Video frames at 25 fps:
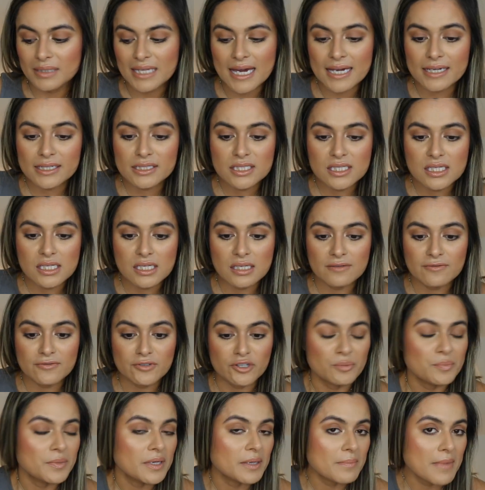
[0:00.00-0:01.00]
black tea
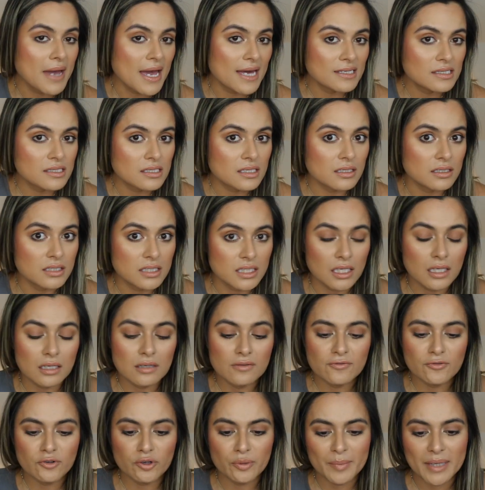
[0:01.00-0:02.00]
firming mask
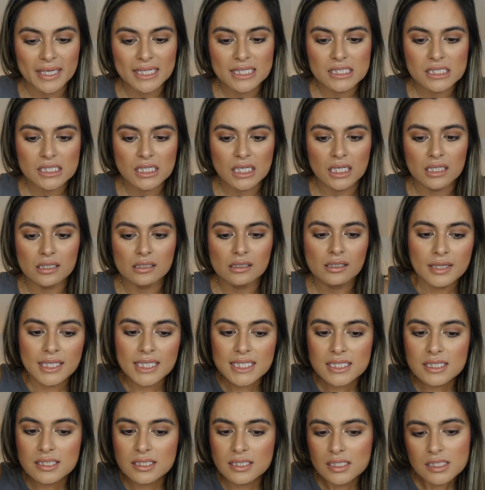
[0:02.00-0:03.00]
did for my skin.
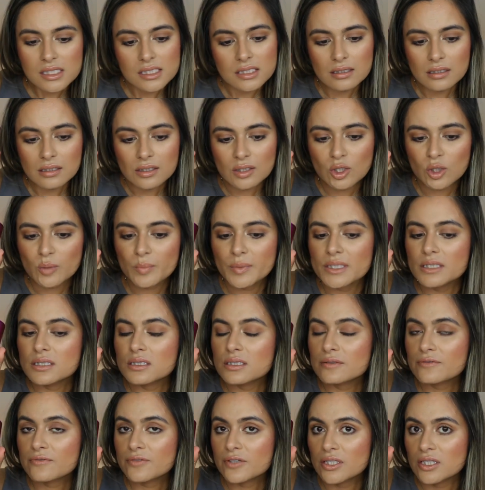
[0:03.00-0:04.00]
This is a little bit
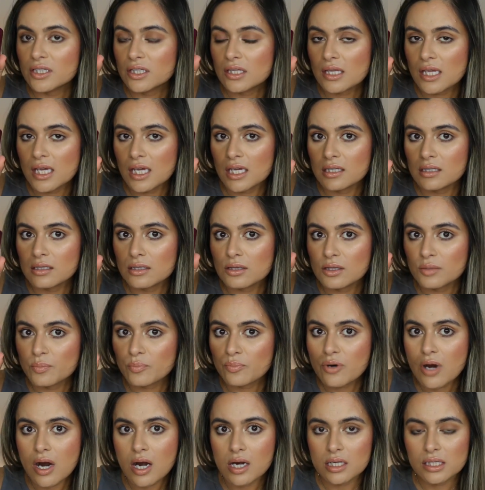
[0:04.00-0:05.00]
different than the
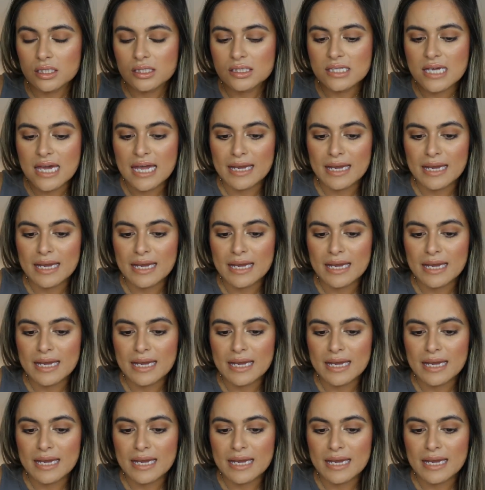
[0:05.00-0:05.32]
products